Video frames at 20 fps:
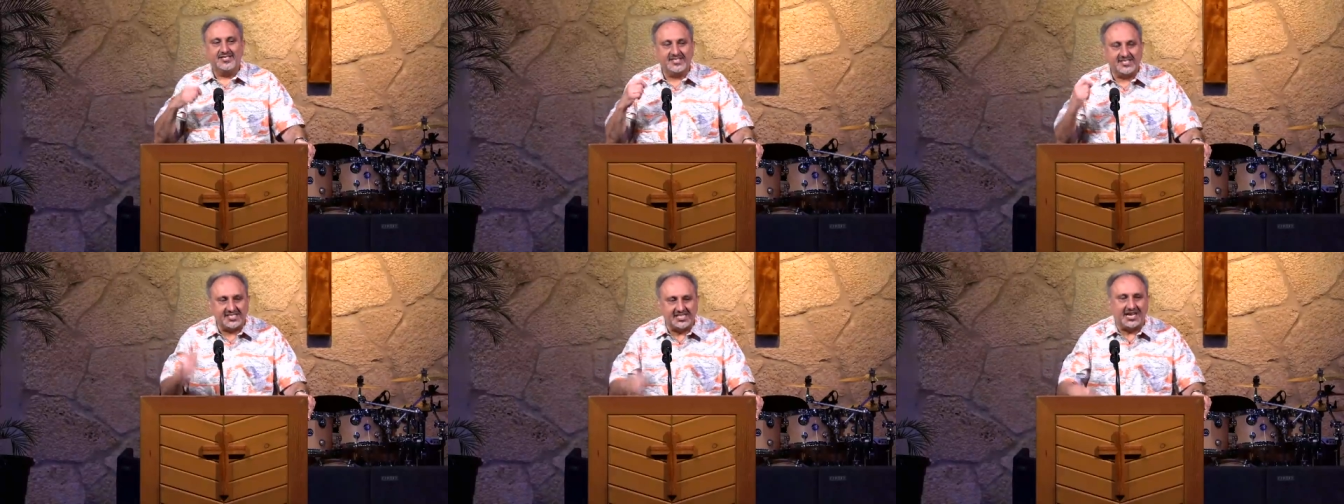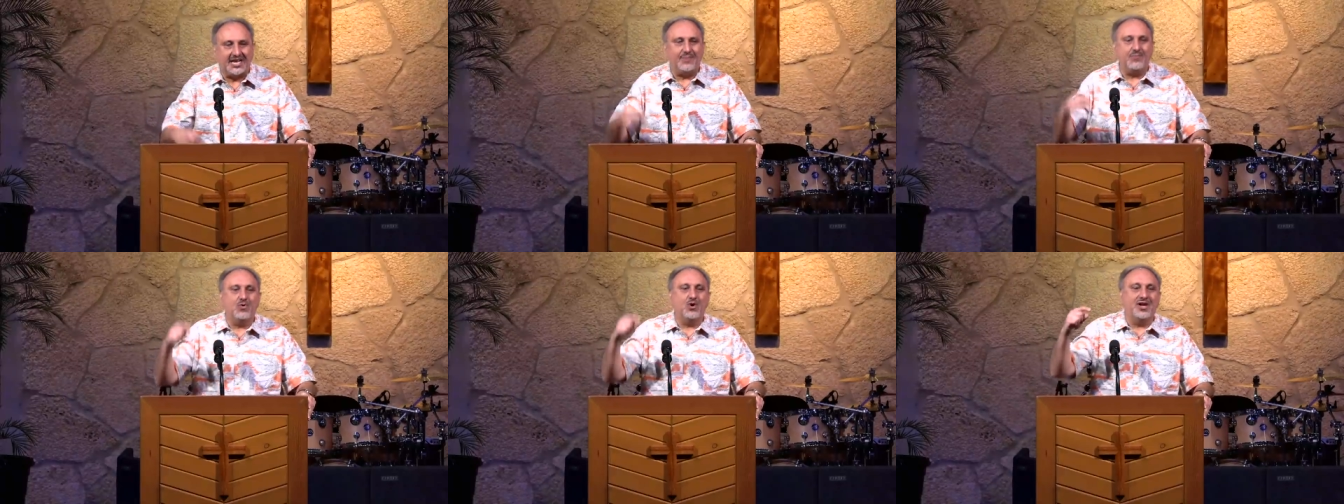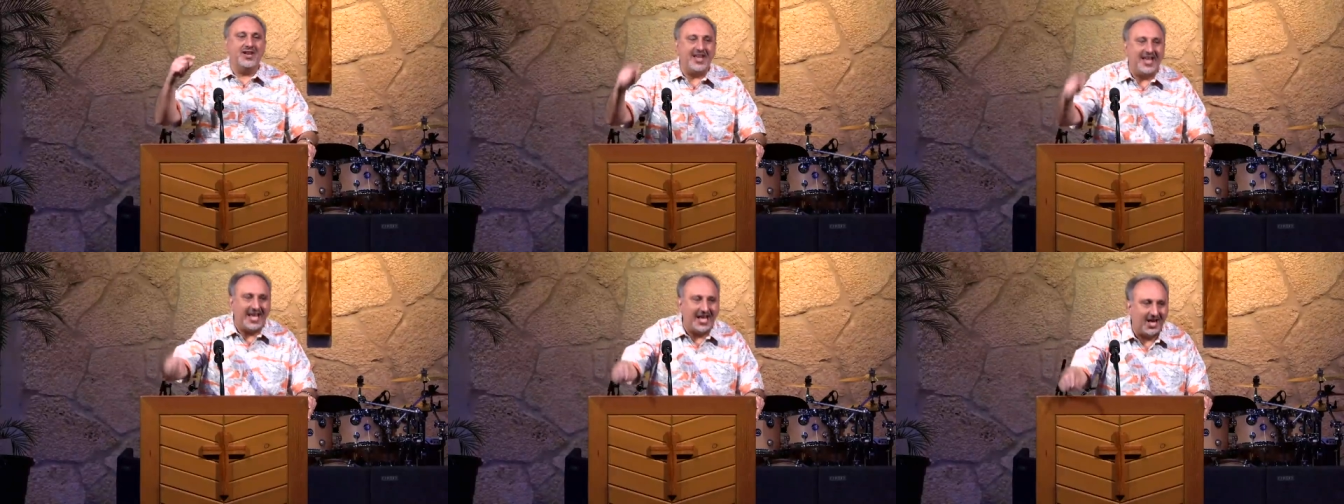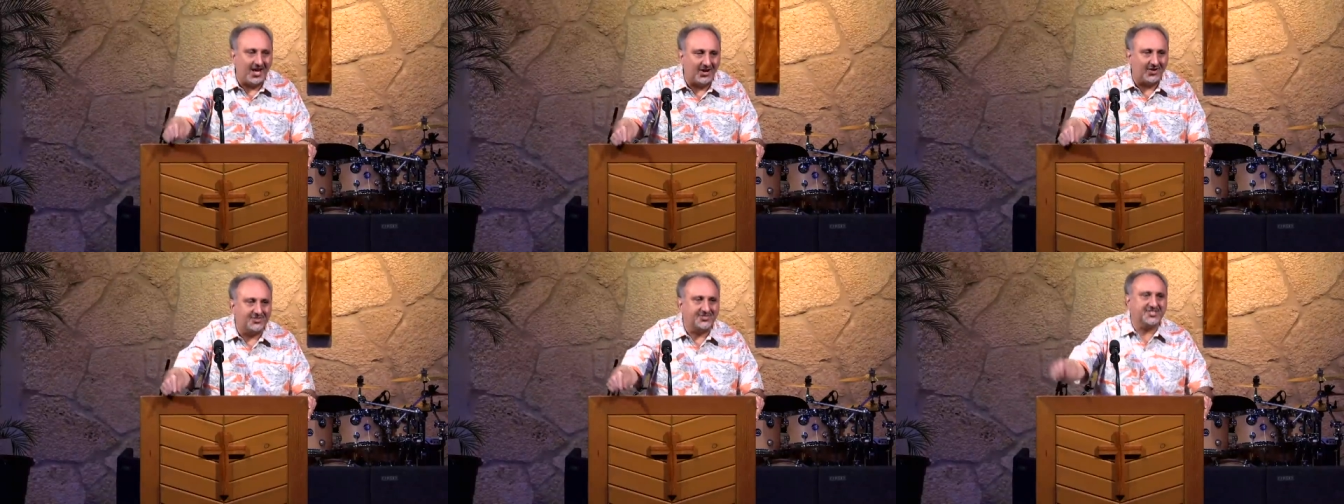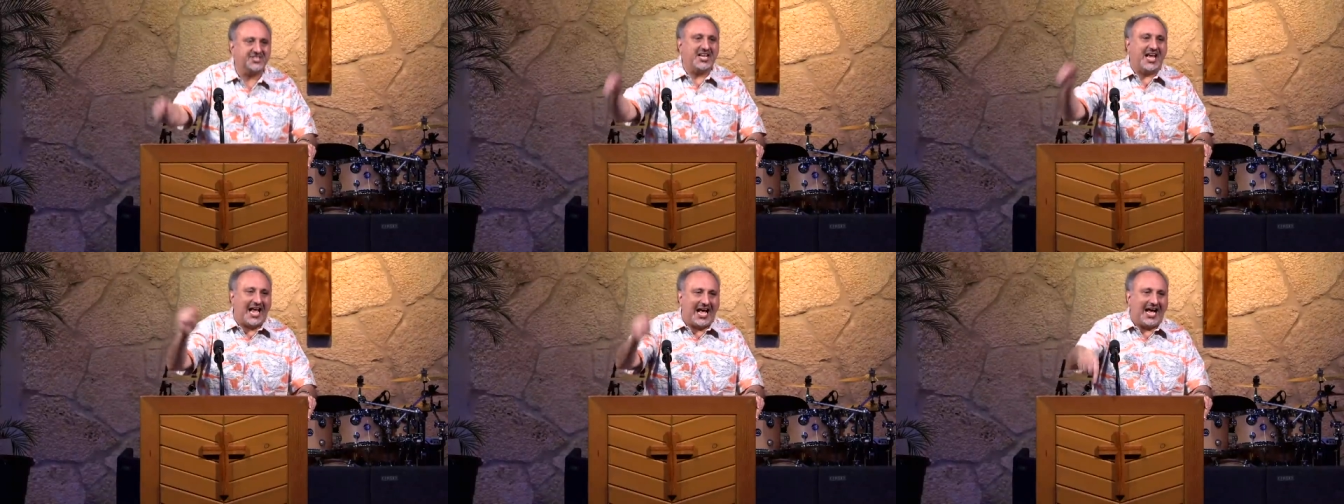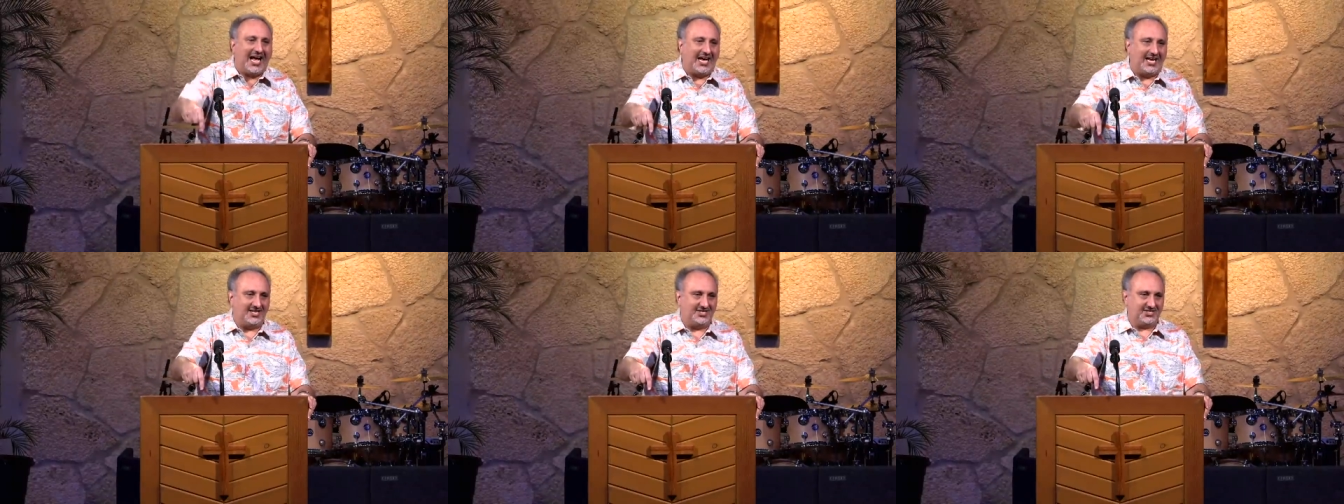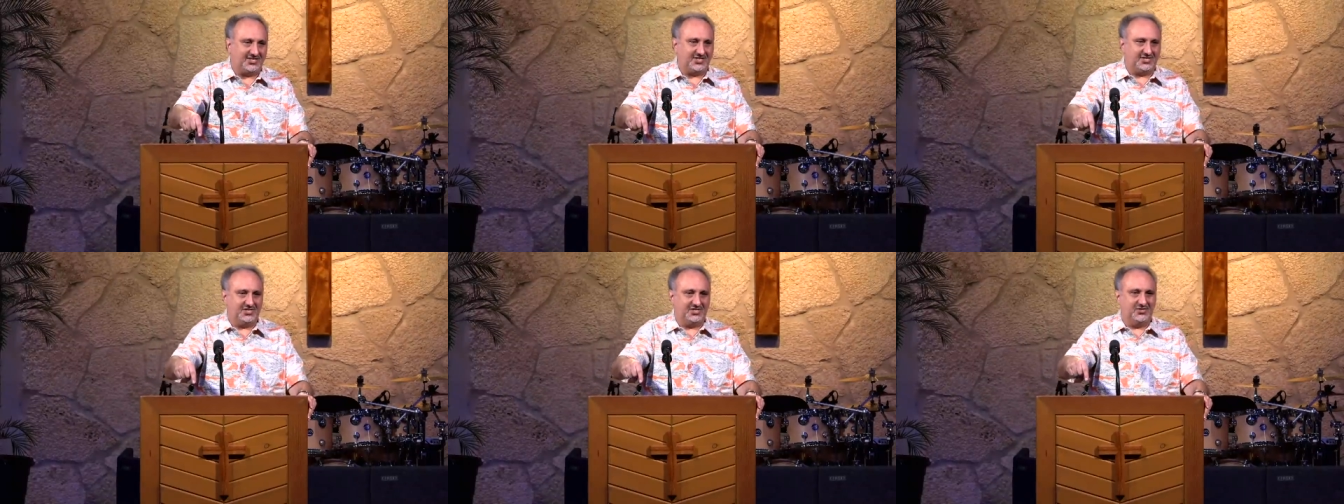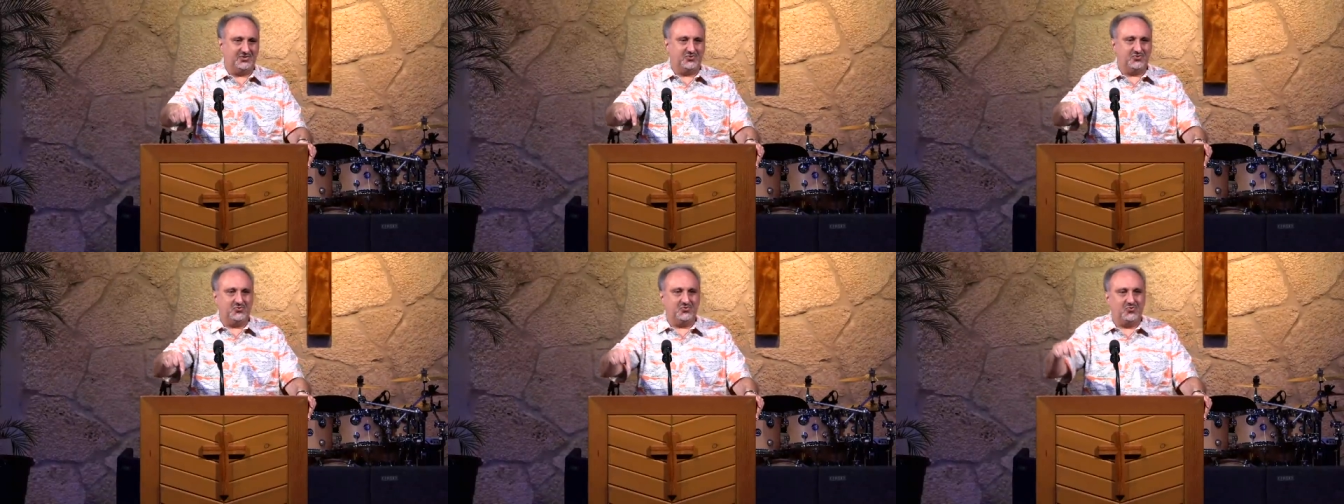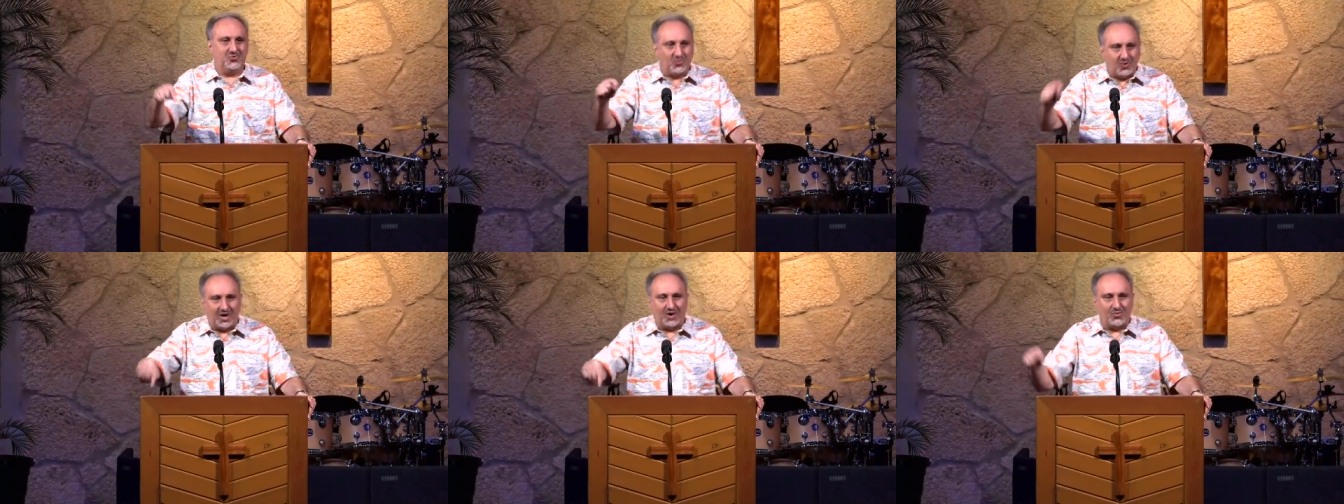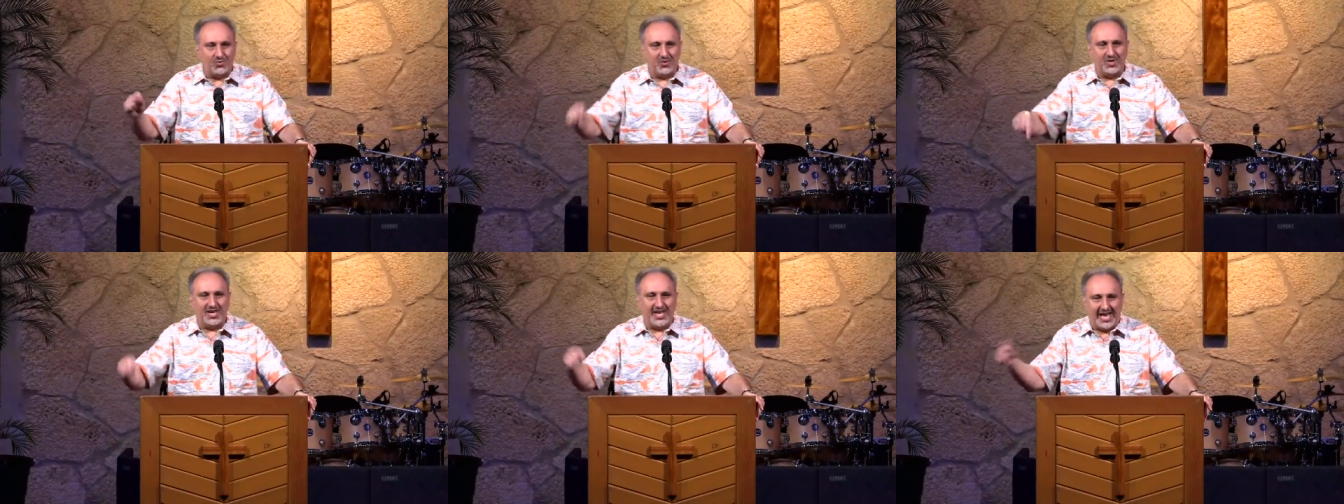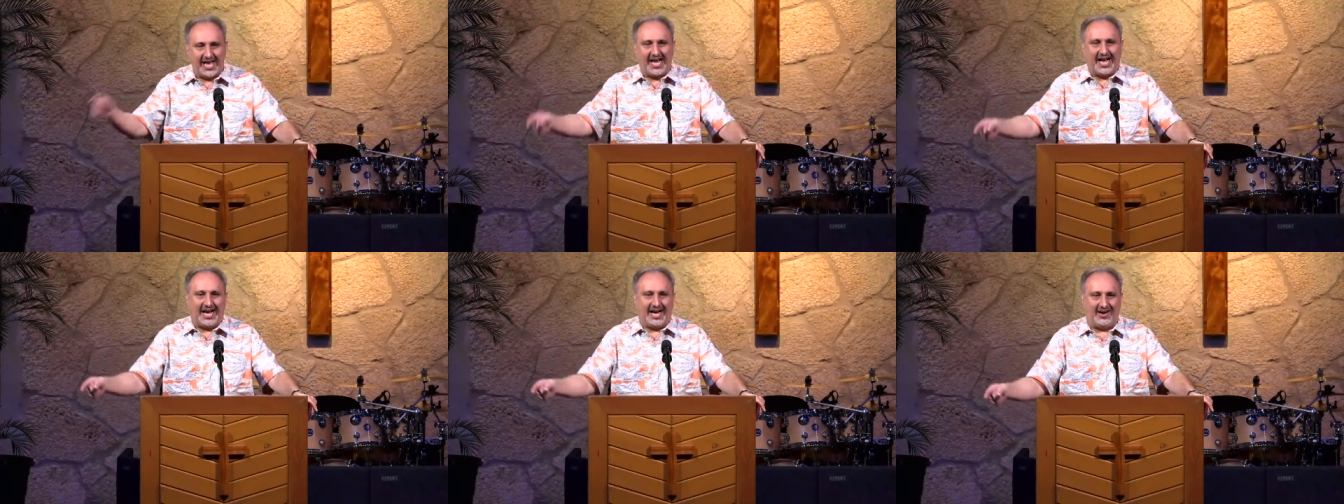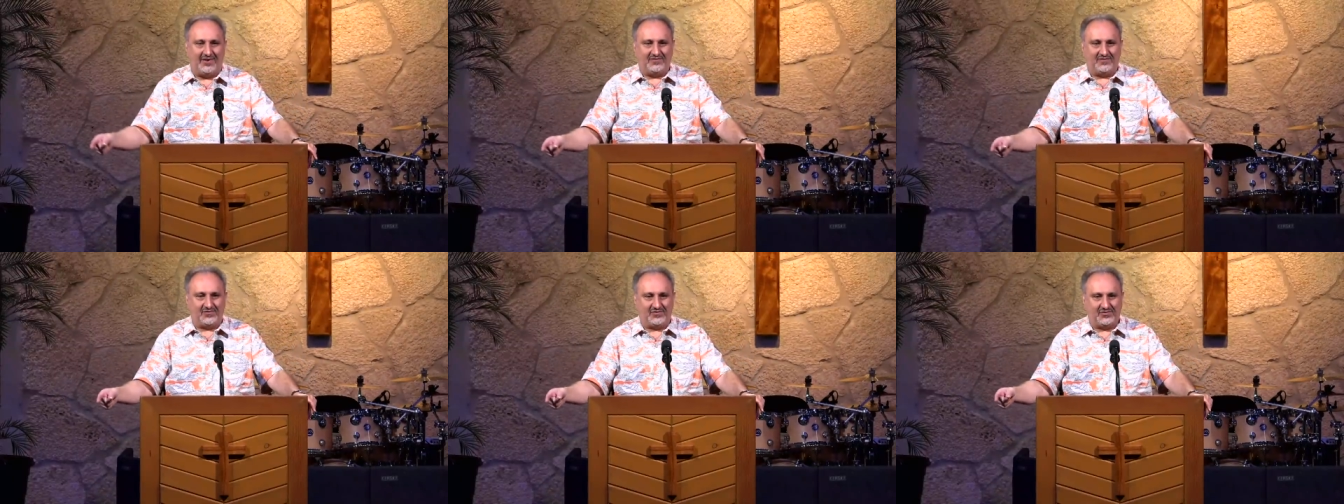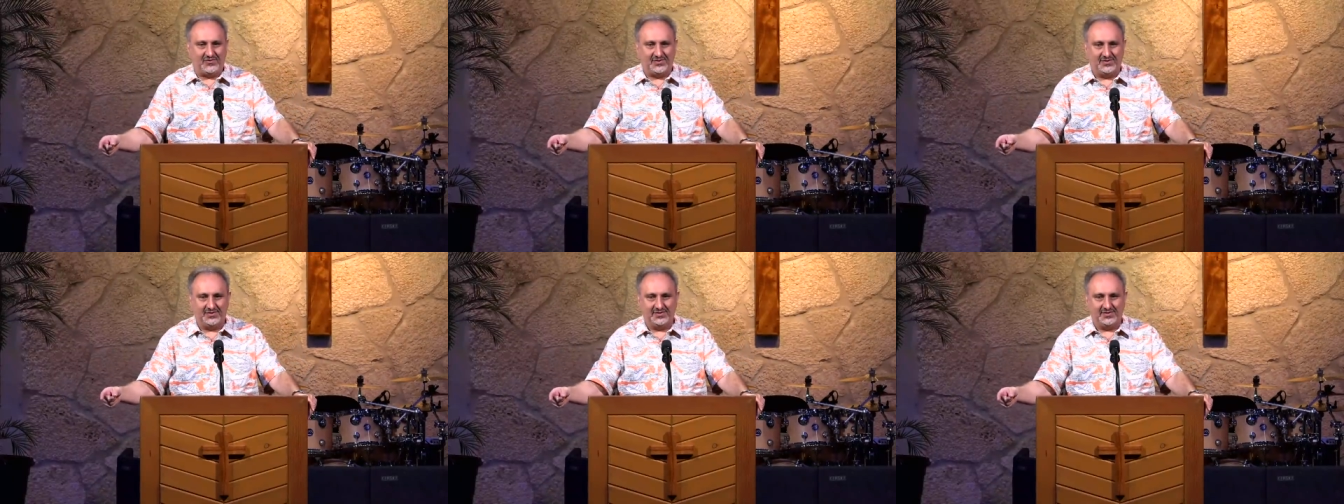someone else has what we have.